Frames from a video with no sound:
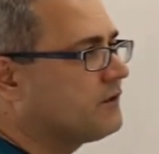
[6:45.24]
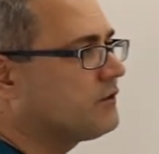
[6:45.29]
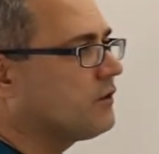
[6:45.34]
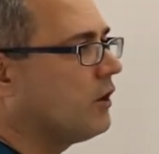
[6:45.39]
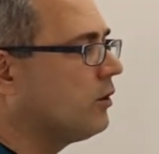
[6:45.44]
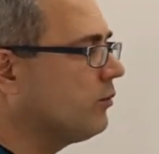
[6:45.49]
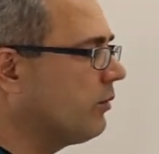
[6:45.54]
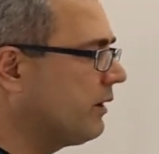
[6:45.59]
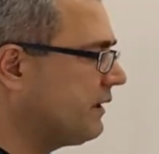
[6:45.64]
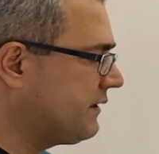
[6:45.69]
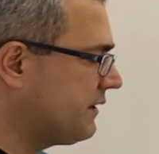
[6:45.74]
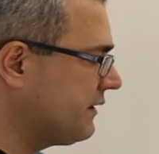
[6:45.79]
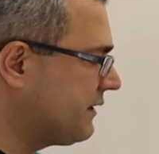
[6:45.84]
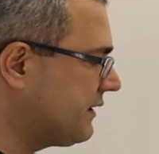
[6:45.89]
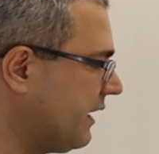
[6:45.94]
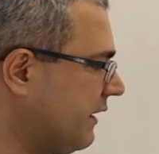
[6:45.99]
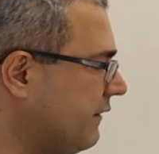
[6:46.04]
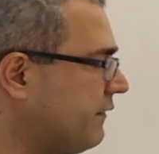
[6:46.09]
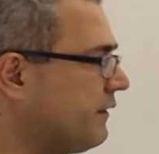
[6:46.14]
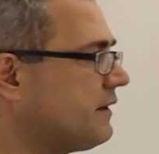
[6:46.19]
it's always the
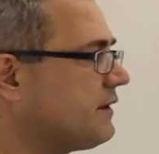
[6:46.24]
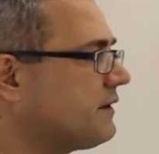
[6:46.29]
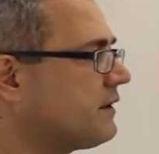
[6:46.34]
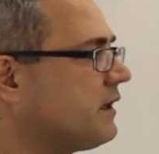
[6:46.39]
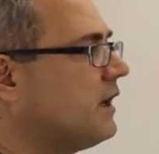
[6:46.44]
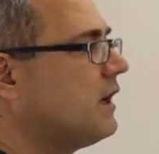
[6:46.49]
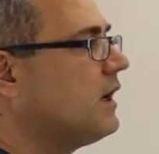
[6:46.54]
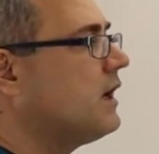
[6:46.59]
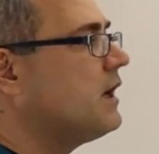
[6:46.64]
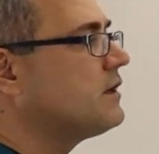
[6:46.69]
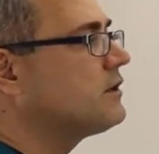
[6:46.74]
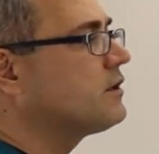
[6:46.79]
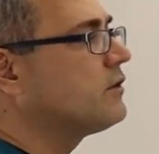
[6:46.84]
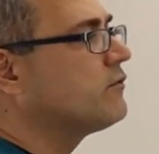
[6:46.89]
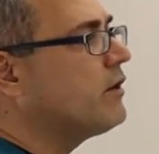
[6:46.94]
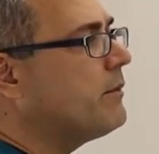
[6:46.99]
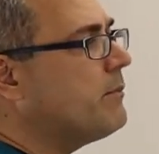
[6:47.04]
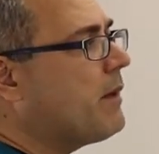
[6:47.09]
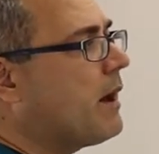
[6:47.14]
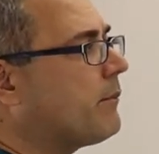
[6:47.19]
safest. So
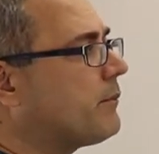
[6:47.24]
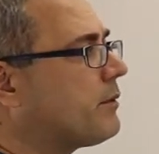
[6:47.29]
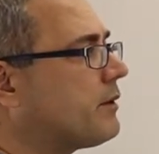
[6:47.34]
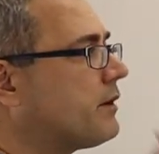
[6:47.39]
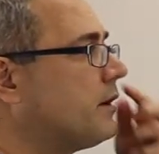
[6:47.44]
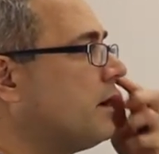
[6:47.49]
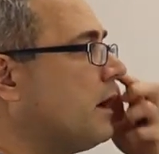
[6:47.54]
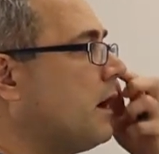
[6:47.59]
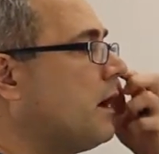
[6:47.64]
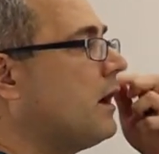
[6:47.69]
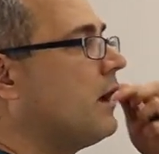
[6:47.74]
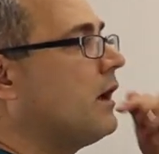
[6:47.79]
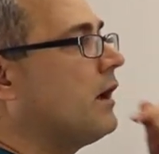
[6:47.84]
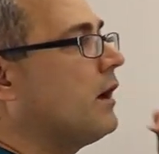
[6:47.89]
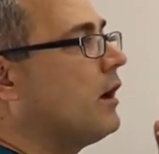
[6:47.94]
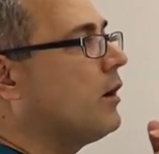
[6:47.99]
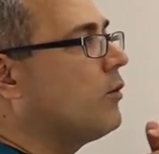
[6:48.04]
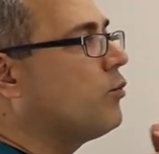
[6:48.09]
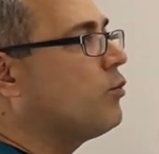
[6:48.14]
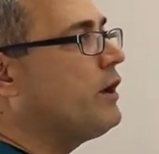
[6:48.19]
remember,
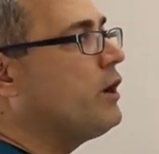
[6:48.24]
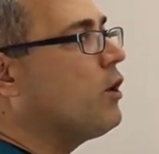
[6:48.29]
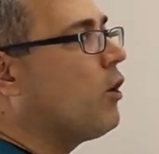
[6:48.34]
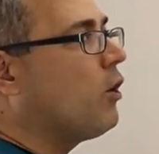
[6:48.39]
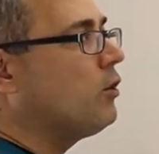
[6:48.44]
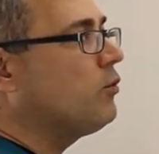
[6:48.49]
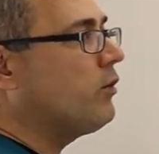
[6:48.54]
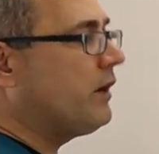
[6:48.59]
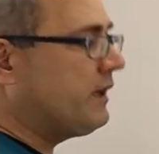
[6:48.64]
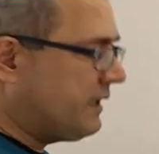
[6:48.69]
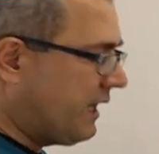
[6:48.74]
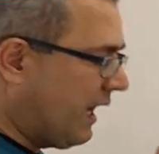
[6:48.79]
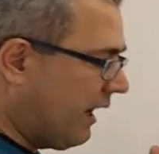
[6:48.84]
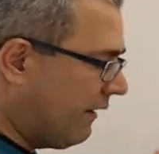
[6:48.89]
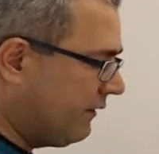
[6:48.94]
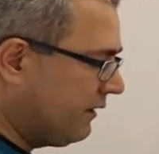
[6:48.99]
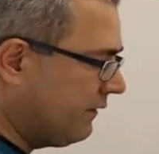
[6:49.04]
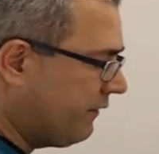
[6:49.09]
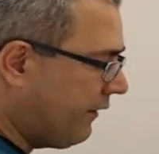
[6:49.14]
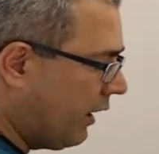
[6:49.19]
we always
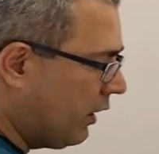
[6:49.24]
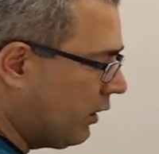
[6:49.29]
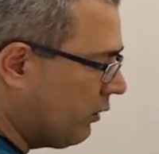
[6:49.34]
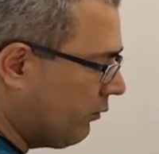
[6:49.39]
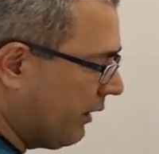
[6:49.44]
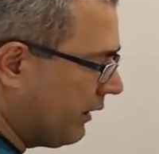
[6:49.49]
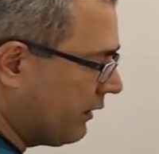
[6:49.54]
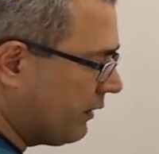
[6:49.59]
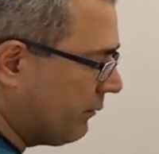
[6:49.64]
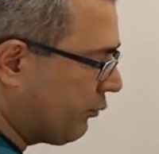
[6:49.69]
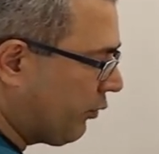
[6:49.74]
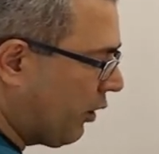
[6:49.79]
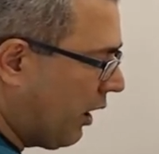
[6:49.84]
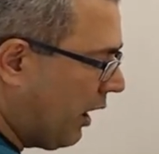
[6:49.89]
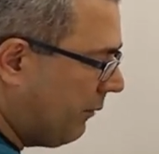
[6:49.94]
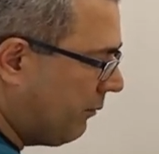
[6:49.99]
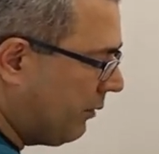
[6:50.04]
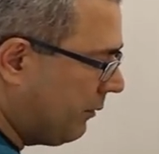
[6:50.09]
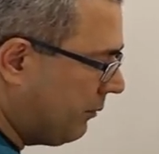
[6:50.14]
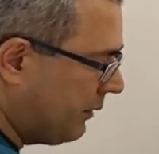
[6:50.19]
have the following: the
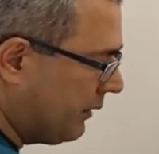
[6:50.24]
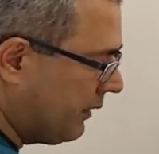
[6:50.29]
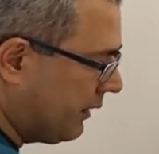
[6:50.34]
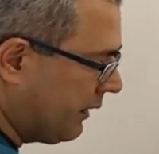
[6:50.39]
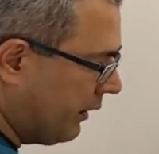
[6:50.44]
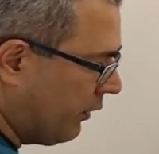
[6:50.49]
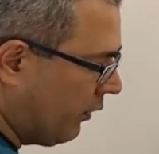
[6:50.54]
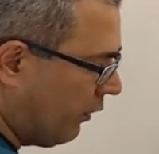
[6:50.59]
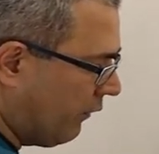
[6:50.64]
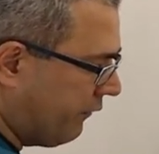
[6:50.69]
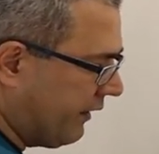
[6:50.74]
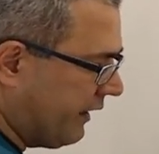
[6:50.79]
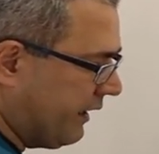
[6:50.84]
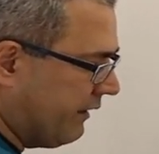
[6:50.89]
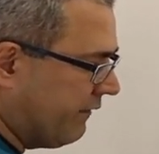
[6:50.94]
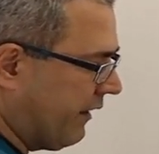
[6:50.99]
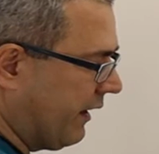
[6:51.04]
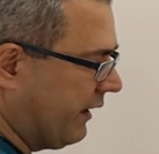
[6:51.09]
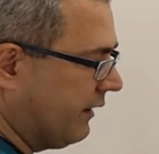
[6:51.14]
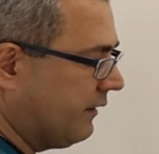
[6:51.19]
probability of an
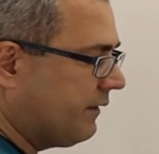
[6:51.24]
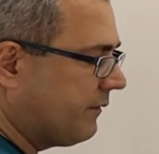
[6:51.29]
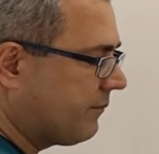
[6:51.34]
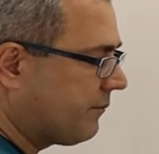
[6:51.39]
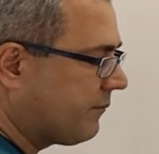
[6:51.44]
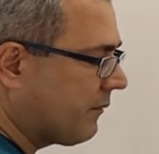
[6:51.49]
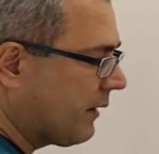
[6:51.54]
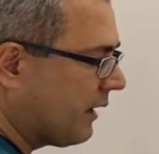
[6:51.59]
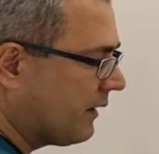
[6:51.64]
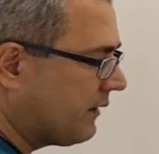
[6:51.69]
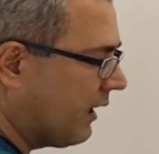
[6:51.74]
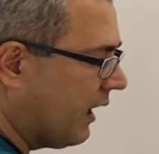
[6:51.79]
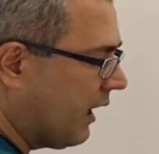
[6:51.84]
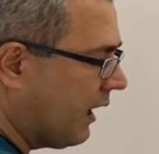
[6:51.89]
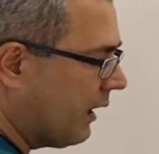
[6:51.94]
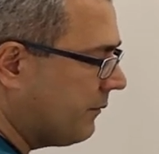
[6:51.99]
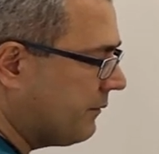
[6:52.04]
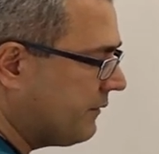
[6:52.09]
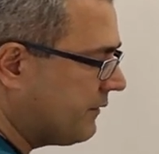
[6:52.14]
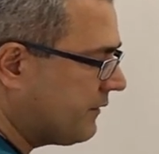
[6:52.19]
event
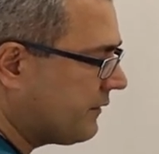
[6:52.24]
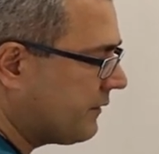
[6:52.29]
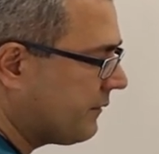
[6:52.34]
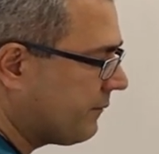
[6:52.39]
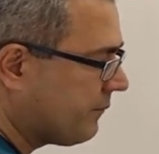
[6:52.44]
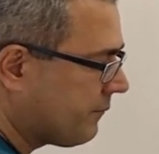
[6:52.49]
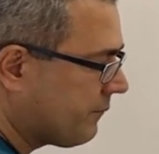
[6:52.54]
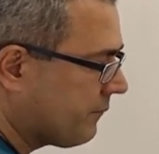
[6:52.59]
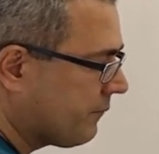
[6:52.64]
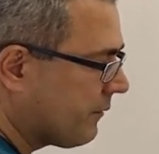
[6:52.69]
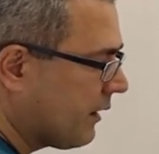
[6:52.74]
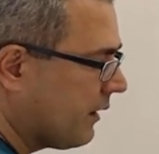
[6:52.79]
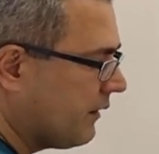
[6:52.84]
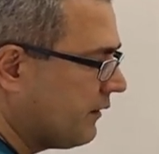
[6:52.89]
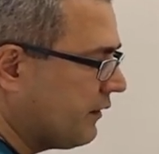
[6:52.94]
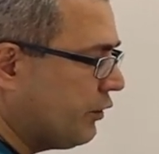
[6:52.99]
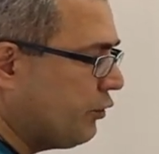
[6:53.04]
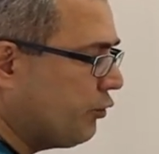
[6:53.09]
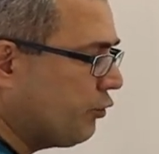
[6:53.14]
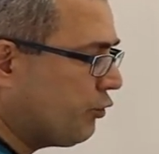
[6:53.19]
times
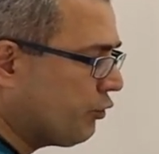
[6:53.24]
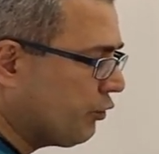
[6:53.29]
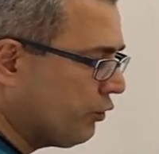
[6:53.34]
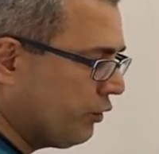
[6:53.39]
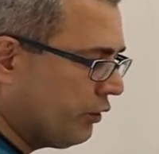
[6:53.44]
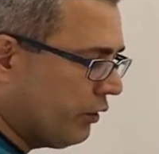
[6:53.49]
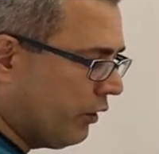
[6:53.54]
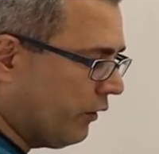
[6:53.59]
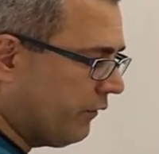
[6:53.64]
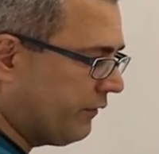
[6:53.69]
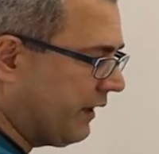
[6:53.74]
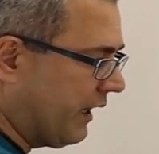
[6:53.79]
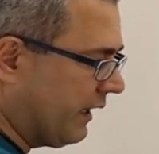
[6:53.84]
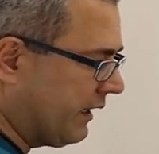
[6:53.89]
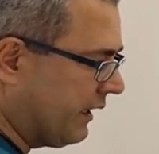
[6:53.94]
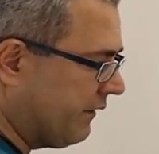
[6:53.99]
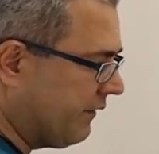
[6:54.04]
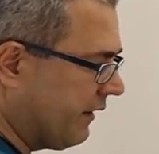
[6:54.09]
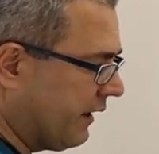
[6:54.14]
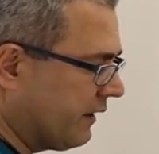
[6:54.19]
the utility of
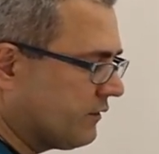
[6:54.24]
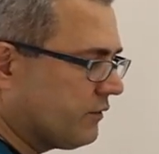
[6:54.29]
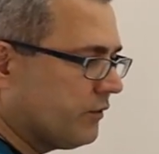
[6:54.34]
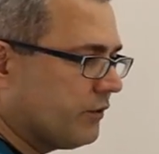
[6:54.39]
that event.